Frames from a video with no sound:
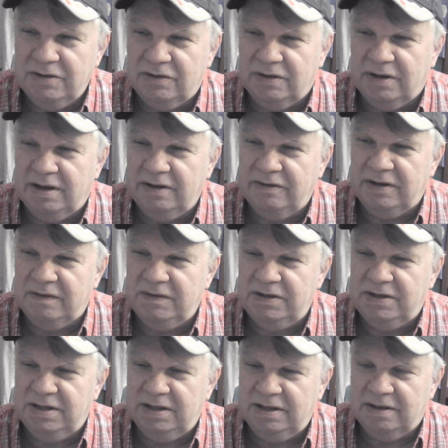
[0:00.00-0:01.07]
July
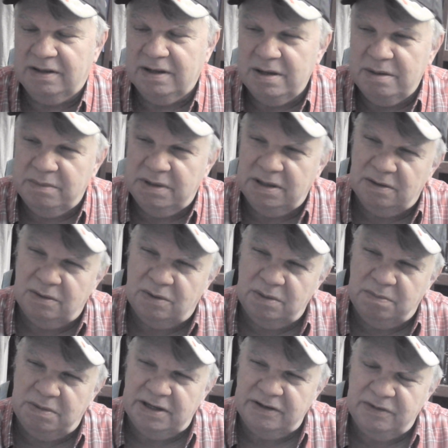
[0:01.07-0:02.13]
17th. May the
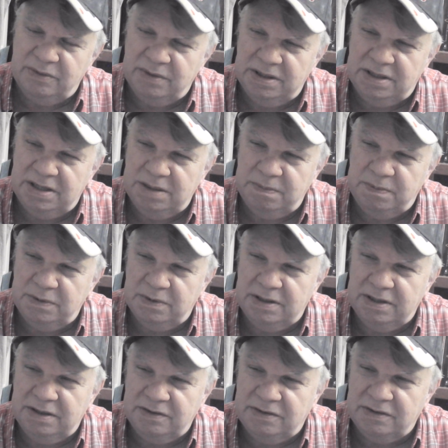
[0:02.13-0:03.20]
Lord bless you and keep you,
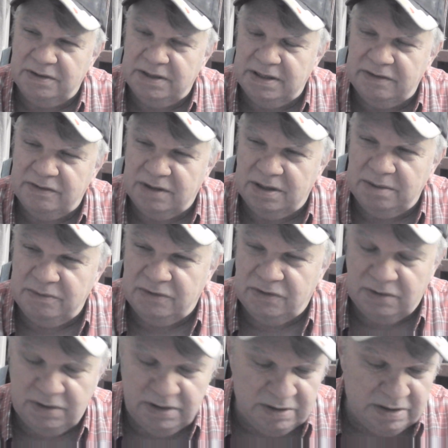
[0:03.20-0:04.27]
and until next time,
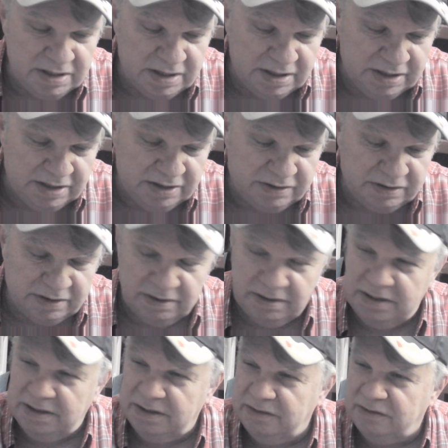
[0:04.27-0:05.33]
should He
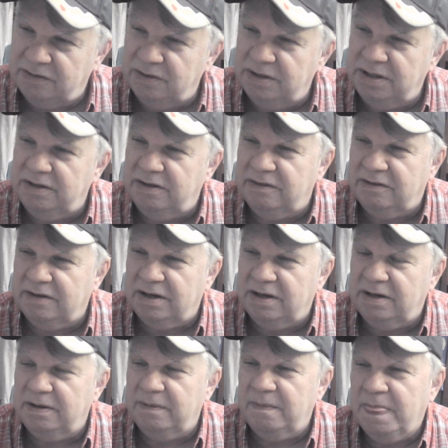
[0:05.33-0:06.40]
tarry and should He
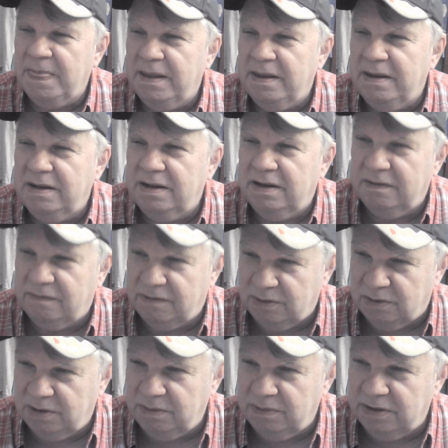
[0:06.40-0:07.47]
desire, if
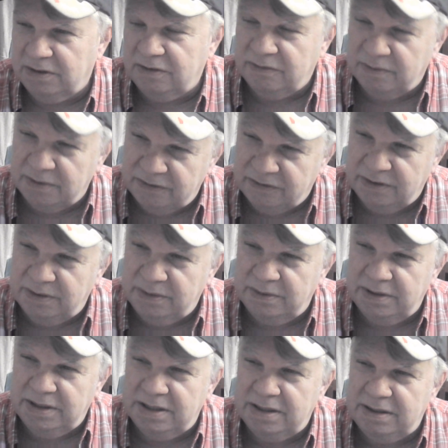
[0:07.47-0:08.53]
the Lord wills, we'll see
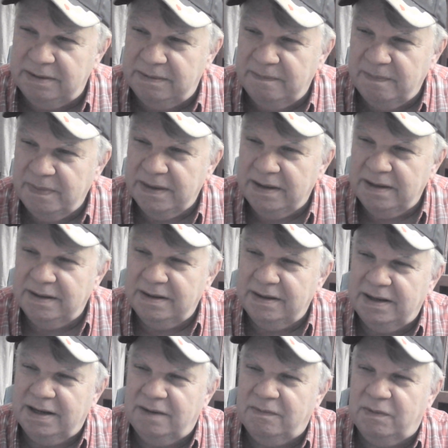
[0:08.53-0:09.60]
you again.
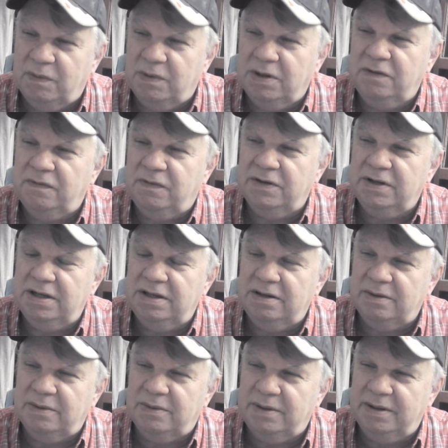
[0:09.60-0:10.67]
Have a wonderful day
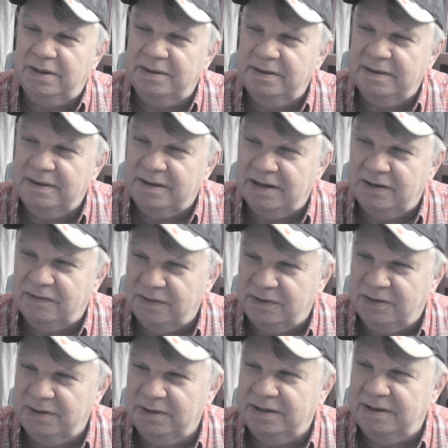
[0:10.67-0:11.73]
in the Lord. Thanks for
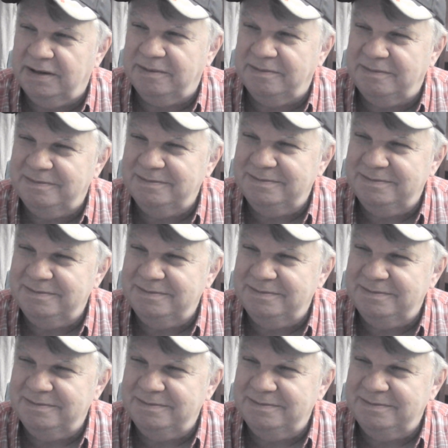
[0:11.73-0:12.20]
tuning in.